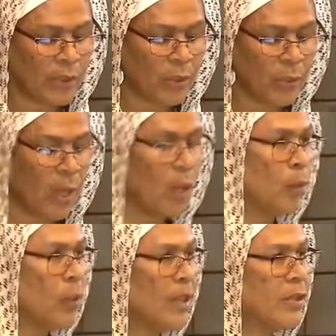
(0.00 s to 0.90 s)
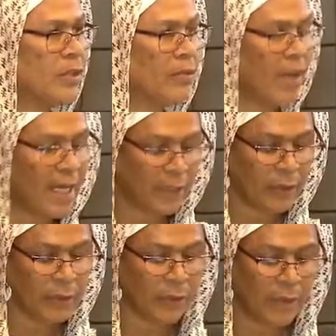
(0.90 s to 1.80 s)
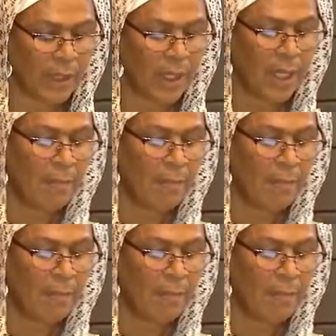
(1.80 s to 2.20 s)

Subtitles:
so-called Western values,